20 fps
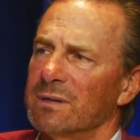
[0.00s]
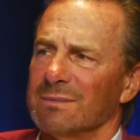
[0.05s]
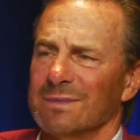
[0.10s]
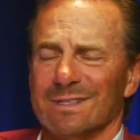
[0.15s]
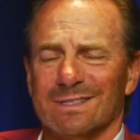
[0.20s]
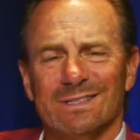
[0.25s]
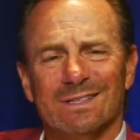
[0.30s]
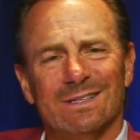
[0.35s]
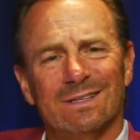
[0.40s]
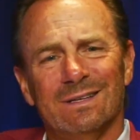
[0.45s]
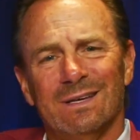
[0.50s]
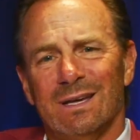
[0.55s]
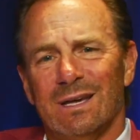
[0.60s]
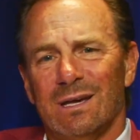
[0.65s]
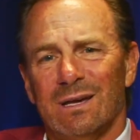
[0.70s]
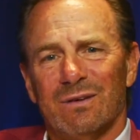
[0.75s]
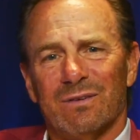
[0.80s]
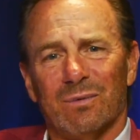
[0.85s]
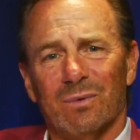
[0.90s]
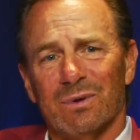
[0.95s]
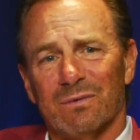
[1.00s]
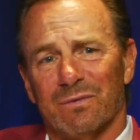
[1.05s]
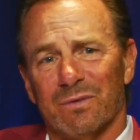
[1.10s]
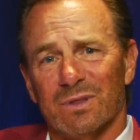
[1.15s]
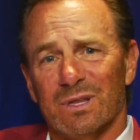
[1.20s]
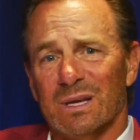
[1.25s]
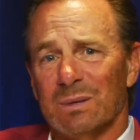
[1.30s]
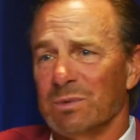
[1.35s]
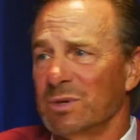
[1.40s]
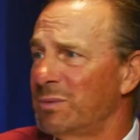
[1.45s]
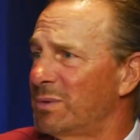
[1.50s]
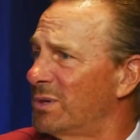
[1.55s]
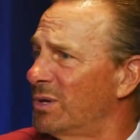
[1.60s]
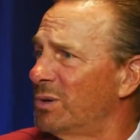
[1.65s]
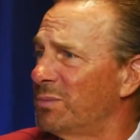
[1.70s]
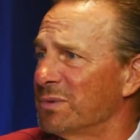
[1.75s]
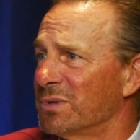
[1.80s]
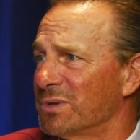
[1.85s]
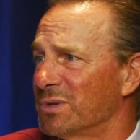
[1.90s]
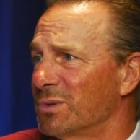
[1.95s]
And I'm like, if it wasn't for them, we
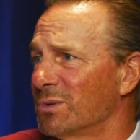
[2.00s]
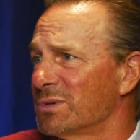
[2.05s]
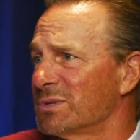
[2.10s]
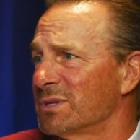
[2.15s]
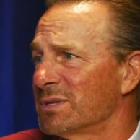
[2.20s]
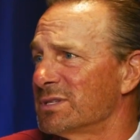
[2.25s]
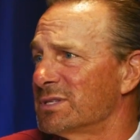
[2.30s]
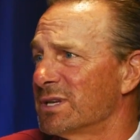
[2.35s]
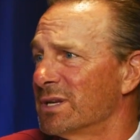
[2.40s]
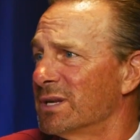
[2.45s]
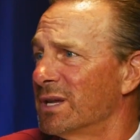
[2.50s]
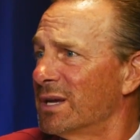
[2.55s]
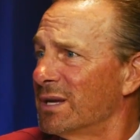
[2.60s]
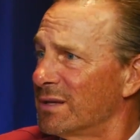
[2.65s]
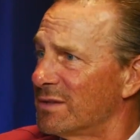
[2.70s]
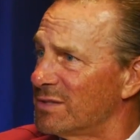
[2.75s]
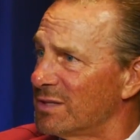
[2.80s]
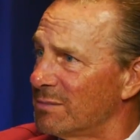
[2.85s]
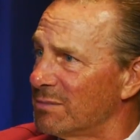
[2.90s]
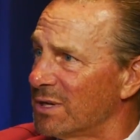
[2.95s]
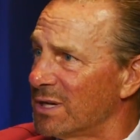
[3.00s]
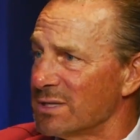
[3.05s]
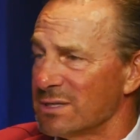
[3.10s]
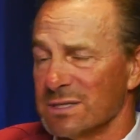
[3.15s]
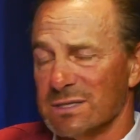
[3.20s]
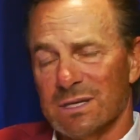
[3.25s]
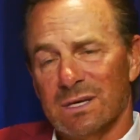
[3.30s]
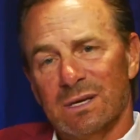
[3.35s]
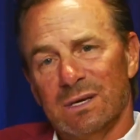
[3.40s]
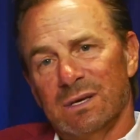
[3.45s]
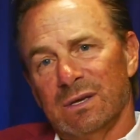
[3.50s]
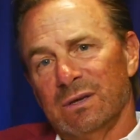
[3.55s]
wouldn't open the doors on Sunday in some cases.